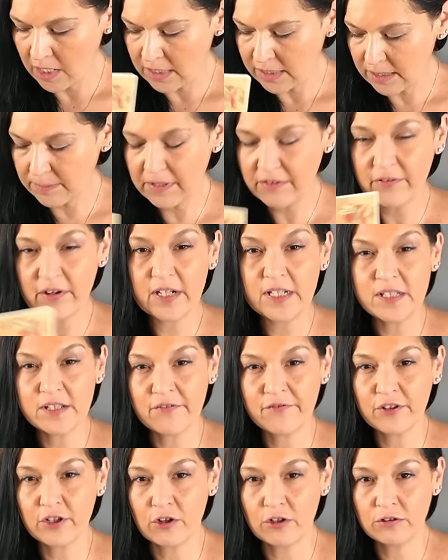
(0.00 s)
something very
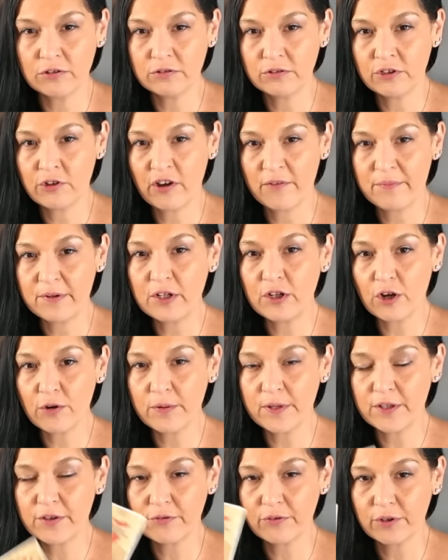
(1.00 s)
difficult you have been
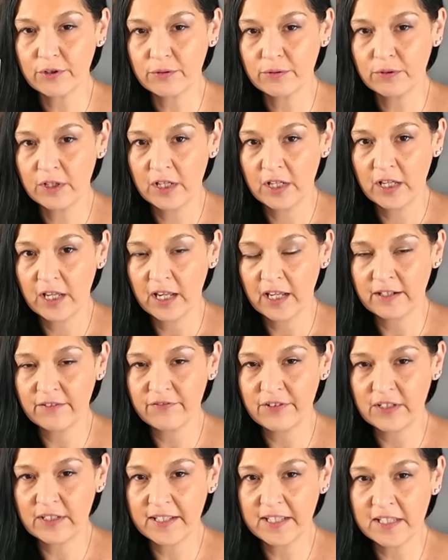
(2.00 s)
going through, and I
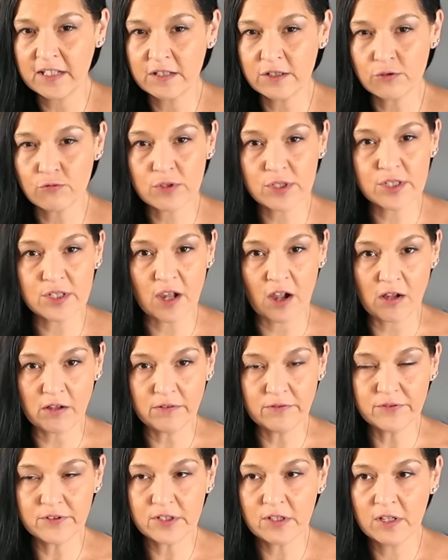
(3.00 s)
feel like it is
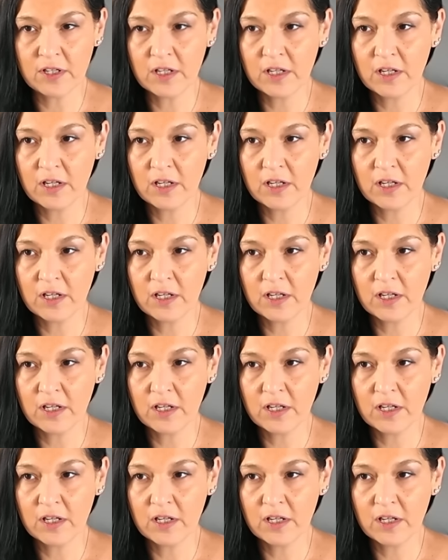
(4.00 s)
resolved.